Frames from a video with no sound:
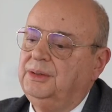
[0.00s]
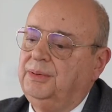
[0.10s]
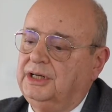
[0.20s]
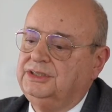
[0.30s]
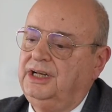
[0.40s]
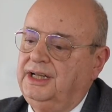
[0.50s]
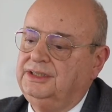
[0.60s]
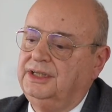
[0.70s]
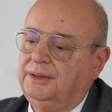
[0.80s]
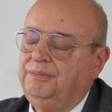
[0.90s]
the party
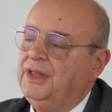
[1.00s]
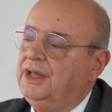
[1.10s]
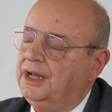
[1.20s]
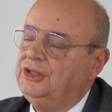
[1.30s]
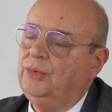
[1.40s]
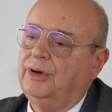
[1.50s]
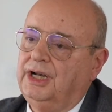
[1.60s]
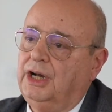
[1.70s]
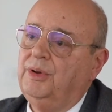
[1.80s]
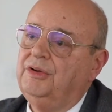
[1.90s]
ladder and you are
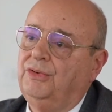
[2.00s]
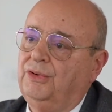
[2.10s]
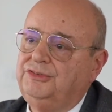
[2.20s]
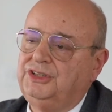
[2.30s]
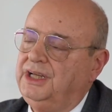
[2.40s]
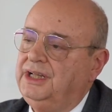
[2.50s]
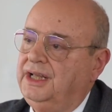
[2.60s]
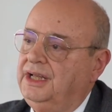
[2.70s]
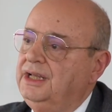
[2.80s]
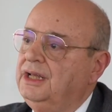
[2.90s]
now involved, say, in
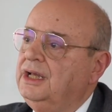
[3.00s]
a